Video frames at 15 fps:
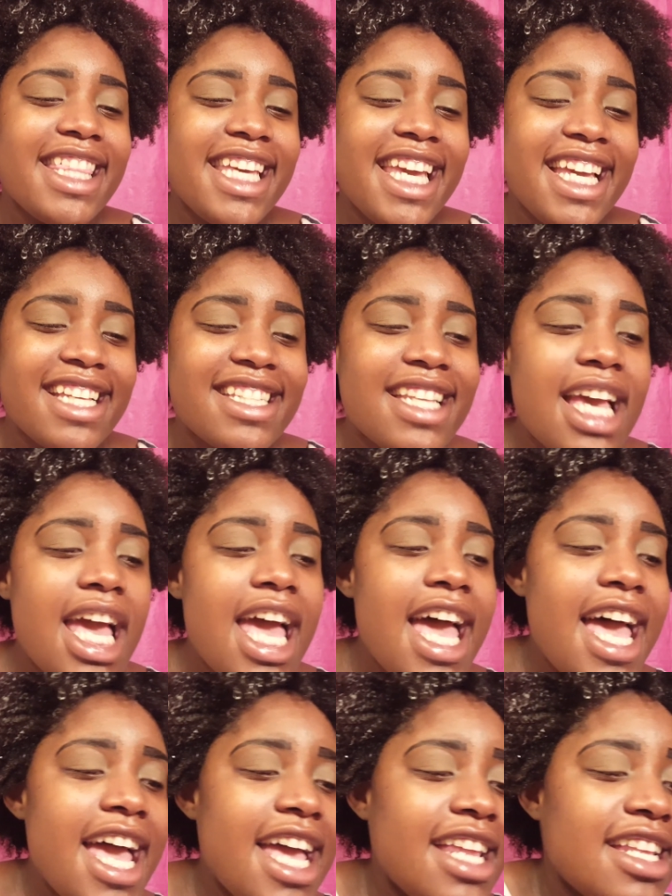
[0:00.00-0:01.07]
things
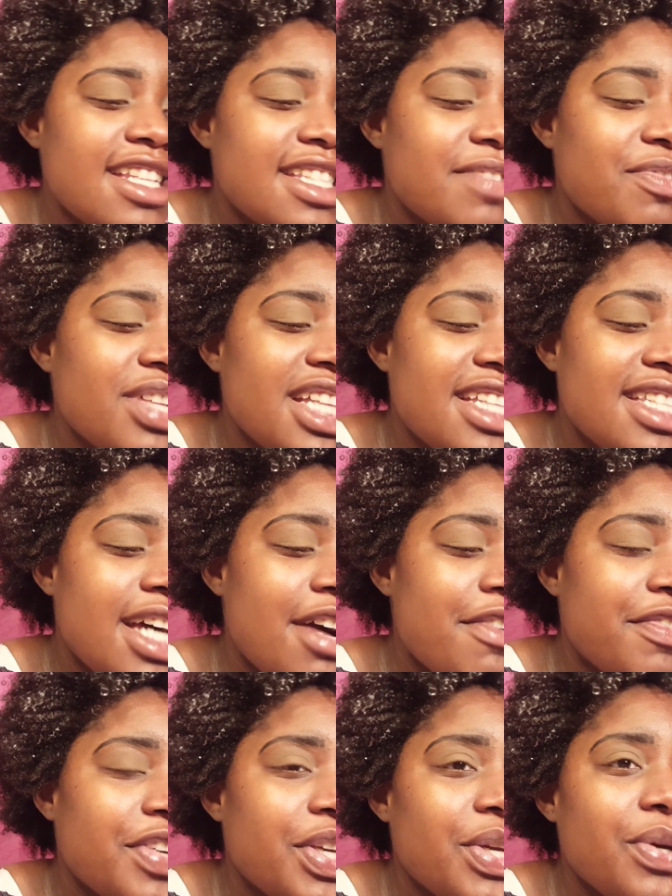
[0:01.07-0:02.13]
and it's really
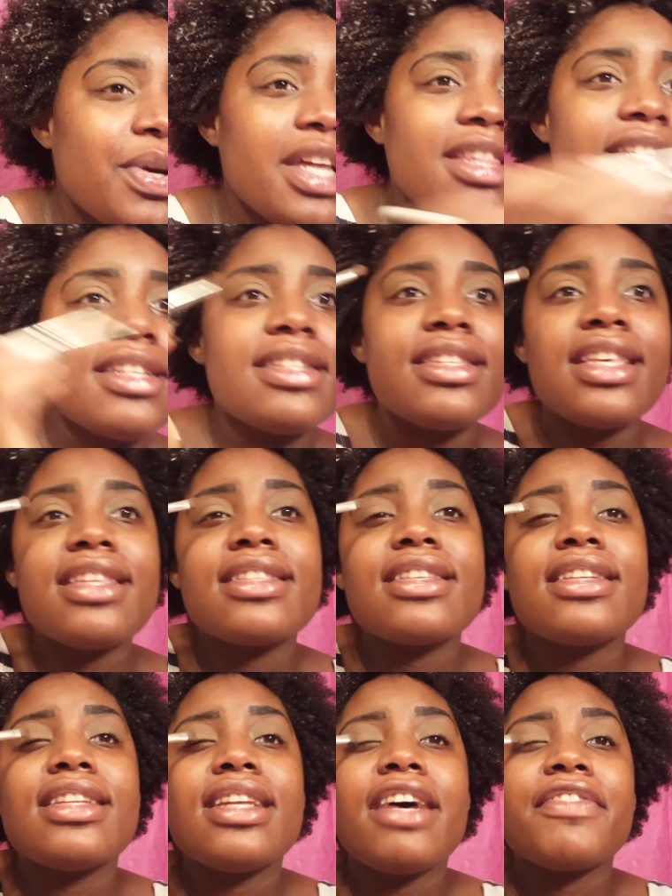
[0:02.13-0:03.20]
tough for you in this season